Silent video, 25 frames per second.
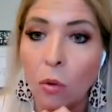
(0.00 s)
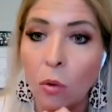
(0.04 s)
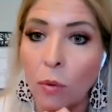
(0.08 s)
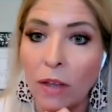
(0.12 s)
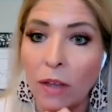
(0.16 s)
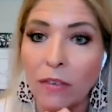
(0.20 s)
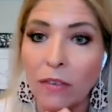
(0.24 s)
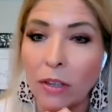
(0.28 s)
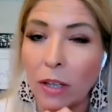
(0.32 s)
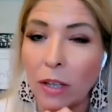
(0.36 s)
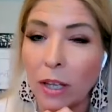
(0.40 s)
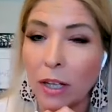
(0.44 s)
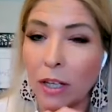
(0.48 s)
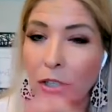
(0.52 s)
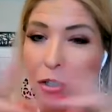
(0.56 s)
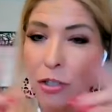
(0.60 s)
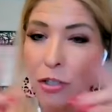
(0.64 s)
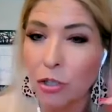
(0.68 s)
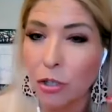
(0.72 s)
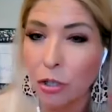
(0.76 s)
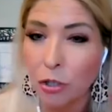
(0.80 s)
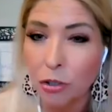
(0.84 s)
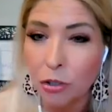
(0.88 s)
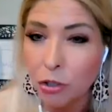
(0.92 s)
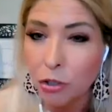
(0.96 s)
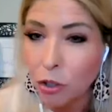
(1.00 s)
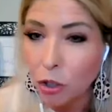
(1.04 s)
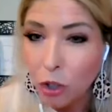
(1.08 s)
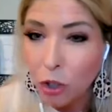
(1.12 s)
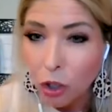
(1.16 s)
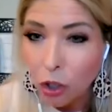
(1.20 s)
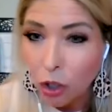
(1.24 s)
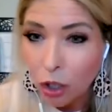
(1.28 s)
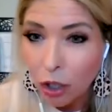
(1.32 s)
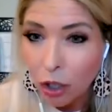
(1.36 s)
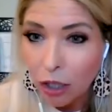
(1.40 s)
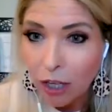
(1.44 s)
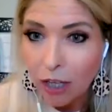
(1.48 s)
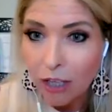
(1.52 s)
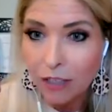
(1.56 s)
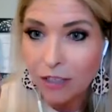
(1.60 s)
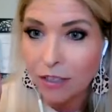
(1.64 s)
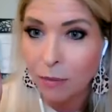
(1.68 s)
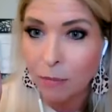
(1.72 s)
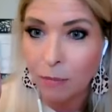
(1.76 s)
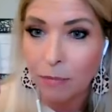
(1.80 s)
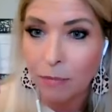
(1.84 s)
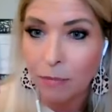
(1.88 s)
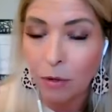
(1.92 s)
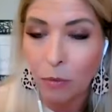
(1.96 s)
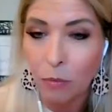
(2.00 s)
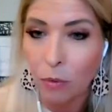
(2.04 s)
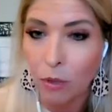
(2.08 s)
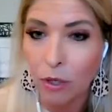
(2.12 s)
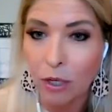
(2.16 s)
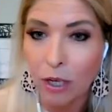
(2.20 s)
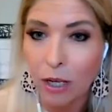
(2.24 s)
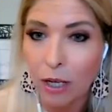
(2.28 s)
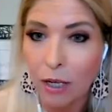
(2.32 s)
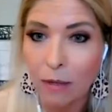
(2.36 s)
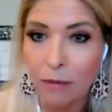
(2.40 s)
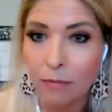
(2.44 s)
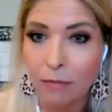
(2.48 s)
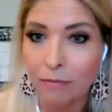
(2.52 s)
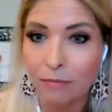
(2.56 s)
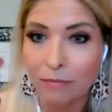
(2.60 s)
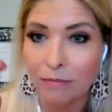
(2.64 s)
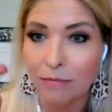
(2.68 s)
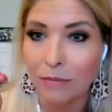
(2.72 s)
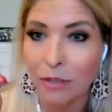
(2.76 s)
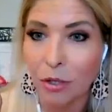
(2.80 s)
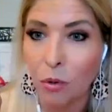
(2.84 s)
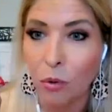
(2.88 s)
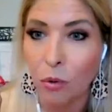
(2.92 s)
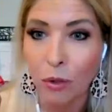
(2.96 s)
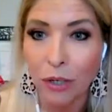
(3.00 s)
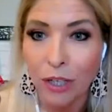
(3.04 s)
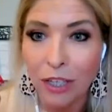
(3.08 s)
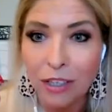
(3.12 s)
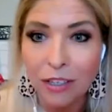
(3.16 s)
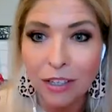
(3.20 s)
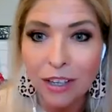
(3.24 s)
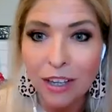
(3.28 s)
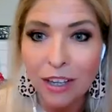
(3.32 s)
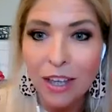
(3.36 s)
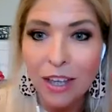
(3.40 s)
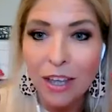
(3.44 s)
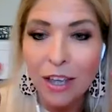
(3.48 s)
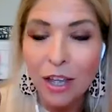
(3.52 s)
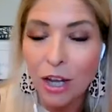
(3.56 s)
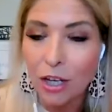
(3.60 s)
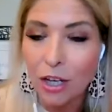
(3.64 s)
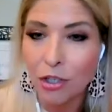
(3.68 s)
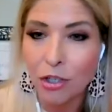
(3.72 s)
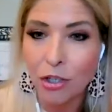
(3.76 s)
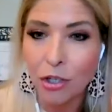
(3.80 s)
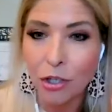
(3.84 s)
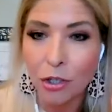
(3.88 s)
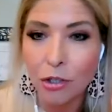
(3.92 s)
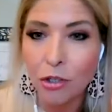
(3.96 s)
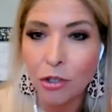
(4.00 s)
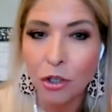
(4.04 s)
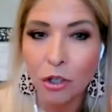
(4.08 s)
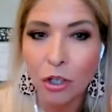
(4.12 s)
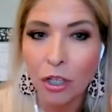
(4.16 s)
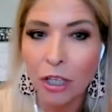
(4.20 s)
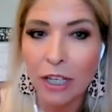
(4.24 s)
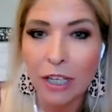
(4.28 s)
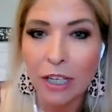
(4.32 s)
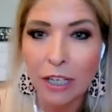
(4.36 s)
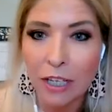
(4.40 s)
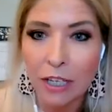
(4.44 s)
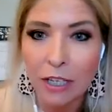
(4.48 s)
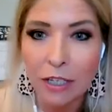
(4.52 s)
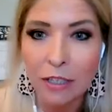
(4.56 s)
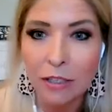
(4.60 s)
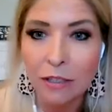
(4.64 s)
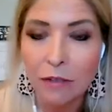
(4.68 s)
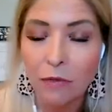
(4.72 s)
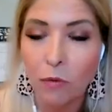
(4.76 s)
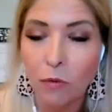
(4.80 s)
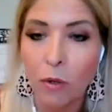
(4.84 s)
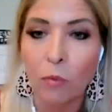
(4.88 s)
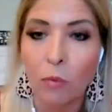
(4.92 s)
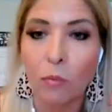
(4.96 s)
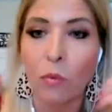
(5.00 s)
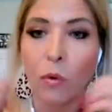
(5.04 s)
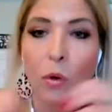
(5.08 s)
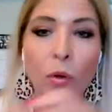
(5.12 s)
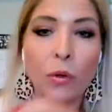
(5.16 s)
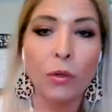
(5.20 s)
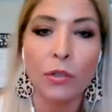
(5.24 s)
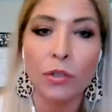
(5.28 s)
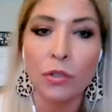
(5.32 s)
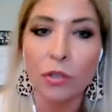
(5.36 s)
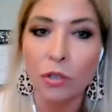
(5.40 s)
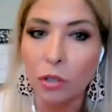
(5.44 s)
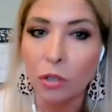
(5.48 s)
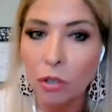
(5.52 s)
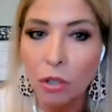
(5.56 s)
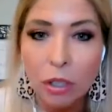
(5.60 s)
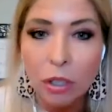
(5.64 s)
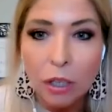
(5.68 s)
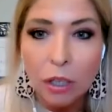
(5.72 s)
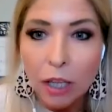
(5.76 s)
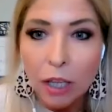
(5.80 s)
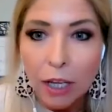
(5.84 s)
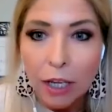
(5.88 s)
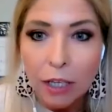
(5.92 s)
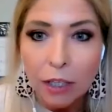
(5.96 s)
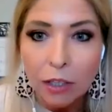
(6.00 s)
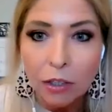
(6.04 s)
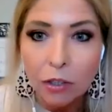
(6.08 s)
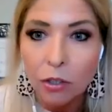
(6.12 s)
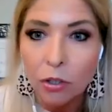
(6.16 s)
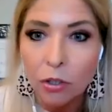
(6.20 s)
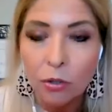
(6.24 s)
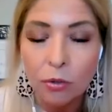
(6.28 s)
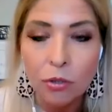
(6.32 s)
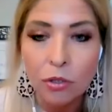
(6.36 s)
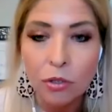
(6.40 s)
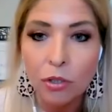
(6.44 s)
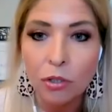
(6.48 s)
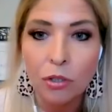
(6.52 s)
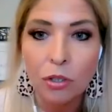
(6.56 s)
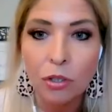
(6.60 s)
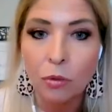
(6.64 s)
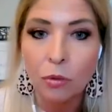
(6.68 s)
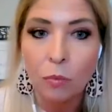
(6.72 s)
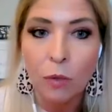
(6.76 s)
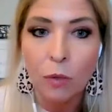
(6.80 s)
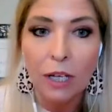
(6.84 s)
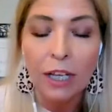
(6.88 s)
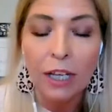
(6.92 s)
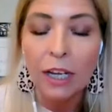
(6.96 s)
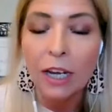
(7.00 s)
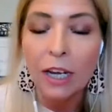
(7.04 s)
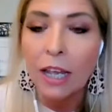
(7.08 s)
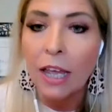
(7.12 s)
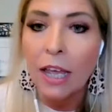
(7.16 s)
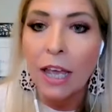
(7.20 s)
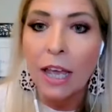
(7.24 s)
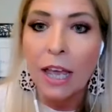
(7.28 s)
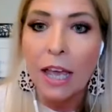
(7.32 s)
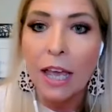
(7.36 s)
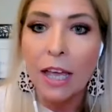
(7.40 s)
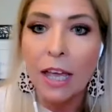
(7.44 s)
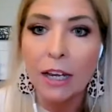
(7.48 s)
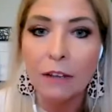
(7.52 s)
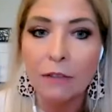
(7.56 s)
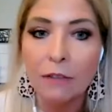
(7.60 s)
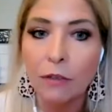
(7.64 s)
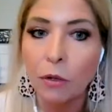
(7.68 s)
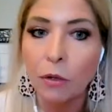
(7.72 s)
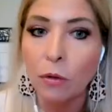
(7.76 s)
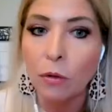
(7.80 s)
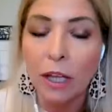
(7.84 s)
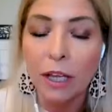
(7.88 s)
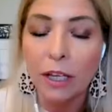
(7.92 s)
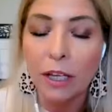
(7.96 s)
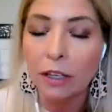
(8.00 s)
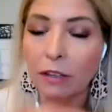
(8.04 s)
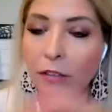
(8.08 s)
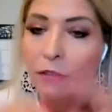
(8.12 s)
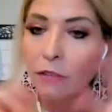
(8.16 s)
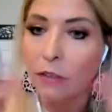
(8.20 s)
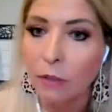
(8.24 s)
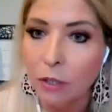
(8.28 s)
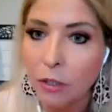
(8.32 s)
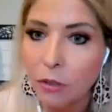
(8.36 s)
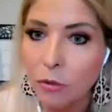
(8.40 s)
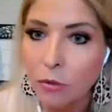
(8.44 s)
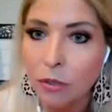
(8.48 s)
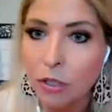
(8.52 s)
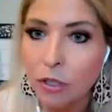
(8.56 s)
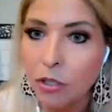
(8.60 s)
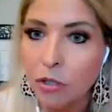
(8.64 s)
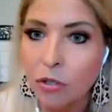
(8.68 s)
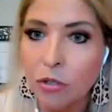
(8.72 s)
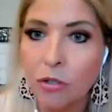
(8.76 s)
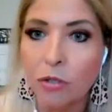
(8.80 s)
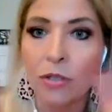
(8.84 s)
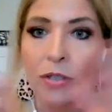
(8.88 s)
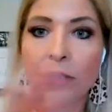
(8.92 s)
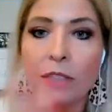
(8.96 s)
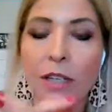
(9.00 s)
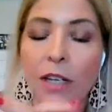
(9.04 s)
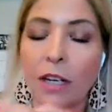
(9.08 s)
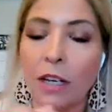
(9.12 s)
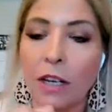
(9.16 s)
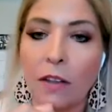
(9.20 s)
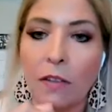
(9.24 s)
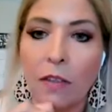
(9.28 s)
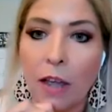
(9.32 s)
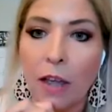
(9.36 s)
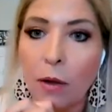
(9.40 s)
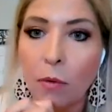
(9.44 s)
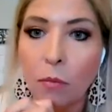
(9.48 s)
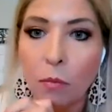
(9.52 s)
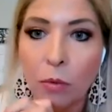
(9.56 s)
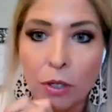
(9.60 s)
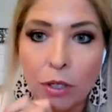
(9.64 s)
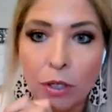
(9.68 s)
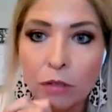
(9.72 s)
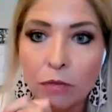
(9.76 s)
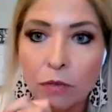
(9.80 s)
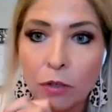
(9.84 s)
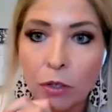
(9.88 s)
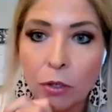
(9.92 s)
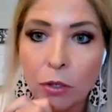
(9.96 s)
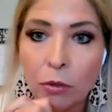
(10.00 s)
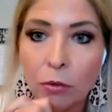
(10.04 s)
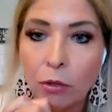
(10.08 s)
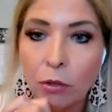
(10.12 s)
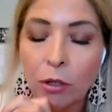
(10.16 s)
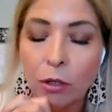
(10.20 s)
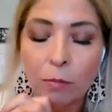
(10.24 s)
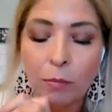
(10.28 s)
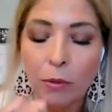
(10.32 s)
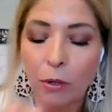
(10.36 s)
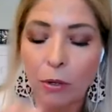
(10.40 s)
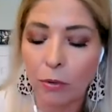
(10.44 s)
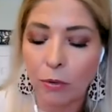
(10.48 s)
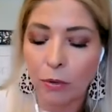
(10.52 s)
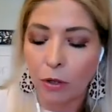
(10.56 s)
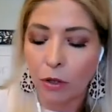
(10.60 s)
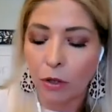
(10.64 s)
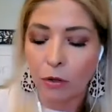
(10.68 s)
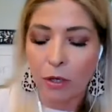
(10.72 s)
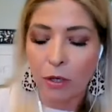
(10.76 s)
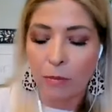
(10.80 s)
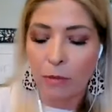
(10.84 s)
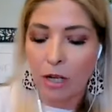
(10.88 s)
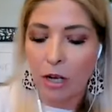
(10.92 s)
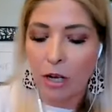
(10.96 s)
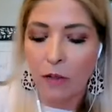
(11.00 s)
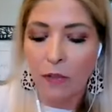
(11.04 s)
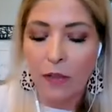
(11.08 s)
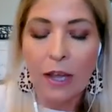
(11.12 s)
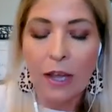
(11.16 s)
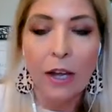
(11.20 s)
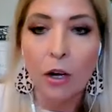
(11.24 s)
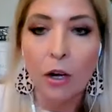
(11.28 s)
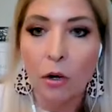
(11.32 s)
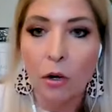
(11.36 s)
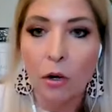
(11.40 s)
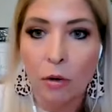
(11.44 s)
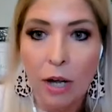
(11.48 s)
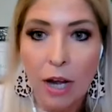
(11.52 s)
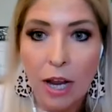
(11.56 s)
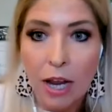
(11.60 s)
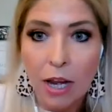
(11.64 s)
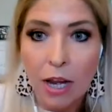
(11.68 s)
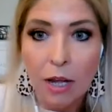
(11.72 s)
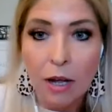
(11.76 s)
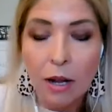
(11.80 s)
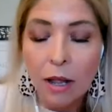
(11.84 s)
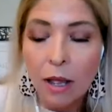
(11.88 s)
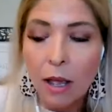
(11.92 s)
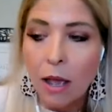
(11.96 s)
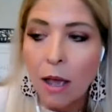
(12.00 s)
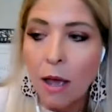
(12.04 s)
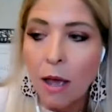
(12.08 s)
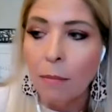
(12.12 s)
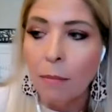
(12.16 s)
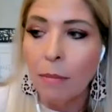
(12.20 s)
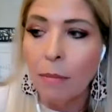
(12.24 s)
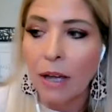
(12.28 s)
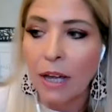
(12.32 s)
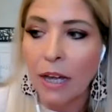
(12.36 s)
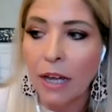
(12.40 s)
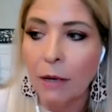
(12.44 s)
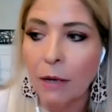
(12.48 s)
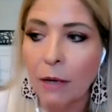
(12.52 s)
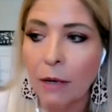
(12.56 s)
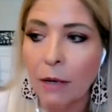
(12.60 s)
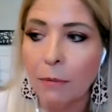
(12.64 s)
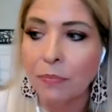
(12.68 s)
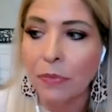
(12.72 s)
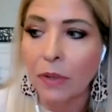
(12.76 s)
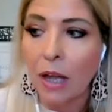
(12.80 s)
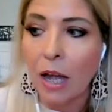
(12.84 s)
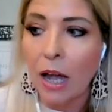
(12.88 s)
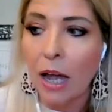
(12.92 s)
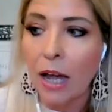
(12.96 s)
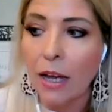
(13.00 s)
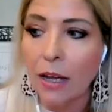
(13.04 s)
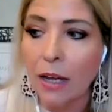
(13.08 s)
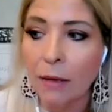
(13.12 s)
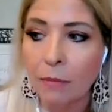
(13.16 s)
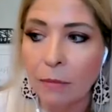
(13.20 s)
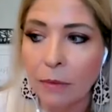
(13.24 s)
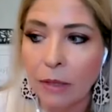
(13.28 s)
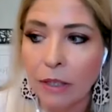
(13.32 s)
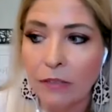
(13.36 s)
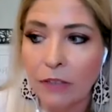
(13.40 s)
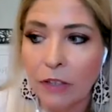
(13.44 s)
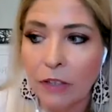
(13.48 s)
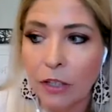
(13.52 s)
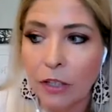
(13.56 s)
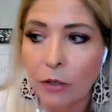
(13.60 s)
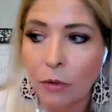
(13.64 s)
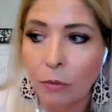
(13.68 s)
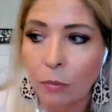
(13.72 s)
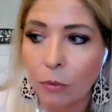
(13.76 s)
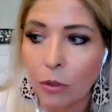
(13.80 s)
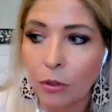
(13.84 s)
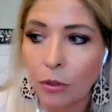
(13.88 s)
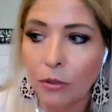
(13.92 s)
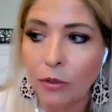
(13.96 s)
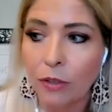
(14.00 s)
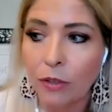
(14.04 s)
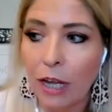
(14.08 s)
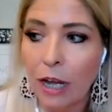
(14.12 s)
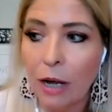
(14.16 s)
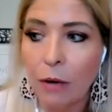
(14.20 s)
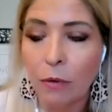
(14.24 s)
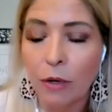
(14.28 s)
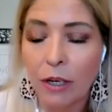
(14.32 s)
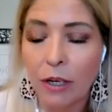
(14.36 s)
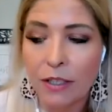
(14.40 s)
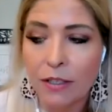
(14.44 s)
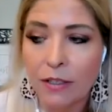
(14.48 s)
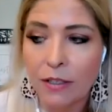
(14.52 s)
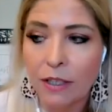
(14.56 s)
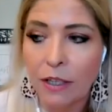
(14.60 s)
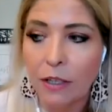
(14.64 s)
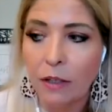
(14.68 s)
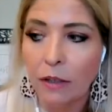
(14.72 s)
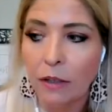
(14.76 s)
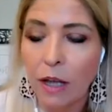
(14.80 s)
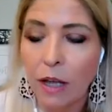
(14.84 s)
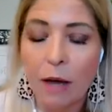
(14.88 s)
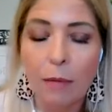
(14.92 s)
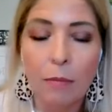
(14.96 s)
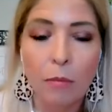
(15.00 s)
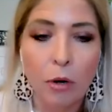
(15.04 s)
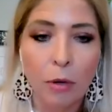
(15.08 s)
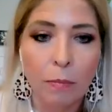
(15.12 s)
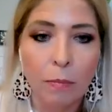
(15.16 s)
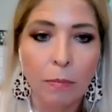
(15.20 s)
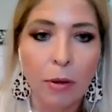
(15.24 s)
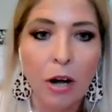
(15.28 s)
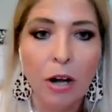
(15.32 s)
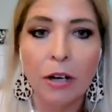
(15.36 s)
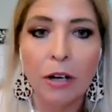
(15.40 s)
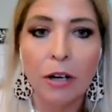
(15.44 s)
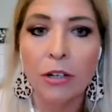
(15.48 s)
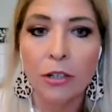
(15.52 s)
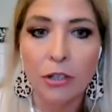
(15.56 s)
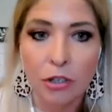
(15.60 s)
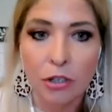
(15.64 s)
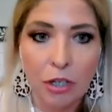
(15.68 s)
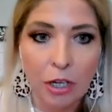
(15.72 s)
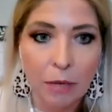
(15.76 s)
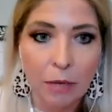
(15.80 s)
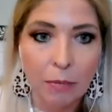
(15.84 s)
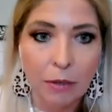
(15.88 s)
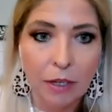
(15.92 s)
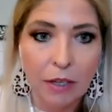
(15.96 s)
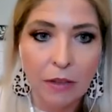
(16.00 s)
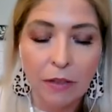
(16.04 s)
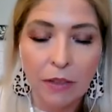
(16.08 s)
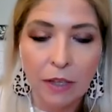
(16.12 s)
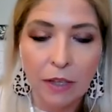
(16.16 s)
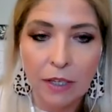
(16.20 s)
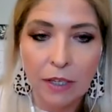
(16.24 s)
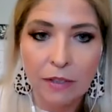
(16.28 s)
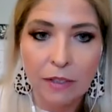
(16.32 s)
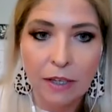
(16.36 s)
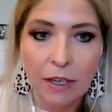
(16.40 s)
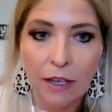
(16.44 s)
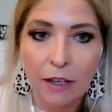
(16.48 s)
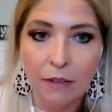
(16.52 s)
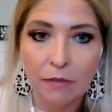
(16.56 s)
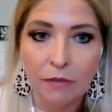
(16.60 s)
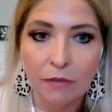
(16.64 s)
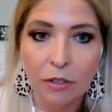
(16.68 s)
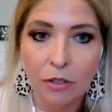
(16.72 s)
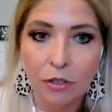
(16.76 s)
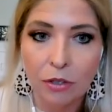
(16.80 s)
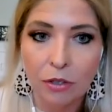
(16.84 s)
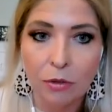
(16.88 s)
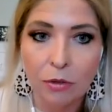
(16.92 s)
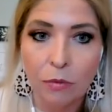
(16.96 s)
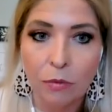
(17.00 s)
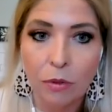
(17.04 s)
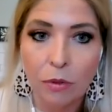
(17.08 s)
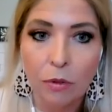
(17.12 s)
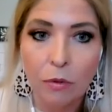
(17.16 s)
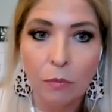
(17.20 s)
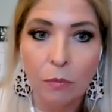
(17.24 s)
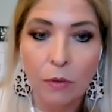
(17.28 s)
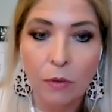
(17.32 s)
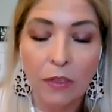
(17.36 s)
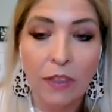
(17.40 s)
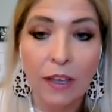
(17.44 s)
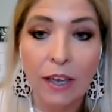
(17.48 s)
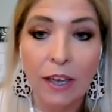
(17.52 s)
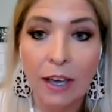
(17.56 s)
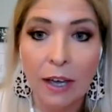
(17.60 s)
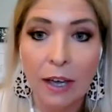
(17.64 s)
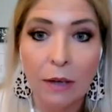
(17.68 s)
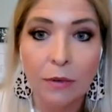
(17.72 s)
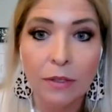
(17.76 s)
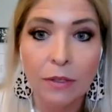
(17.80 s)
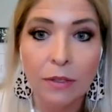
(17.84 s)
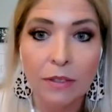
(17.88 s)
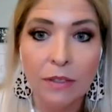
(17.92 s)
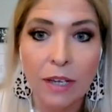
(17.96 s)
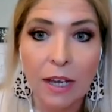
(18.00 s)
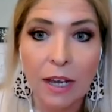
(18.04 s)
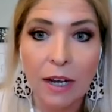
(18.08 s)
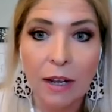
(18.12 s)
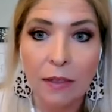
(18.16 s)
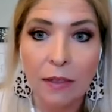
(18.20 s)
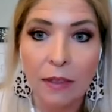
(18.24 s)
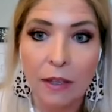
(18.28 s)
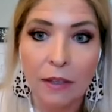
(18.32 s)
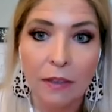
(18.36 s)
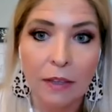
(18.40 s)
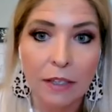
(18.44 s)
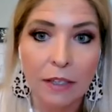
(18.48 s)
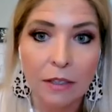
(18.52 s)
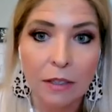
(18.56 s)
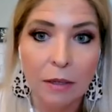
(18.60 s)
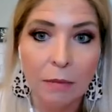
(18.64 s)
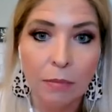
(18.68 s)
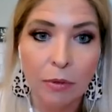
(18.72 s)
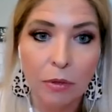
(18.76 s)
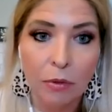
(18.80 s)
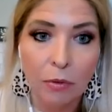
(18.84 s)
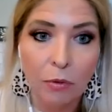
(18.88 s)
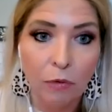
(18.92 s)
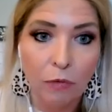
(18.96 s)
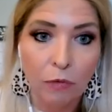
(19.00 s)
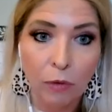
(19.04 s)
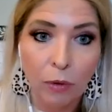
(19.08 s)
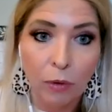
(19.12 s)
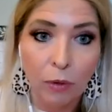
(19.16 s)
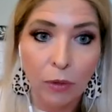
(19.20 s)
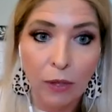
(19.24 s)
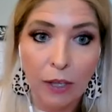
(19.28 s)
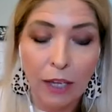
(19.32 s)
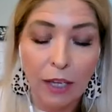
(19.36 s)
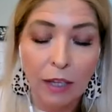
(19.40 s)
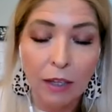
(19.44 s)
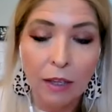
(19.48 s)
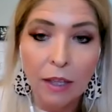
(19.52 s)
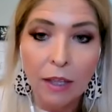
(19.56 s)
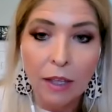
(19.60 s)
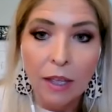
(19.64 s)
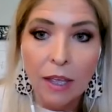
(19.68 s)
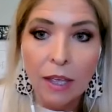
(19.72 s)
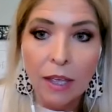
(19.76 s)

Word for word: We have a lot of churchical, that's a, a word I coined, a churchical ideas of what roles should look like and who should do what. And if you like a very traditional setting and that works for you and you're both in agreement on that, great. But I am living in a world now where I see a lot more partnership and things that have to do with the house. And I think that's a beautiful thing.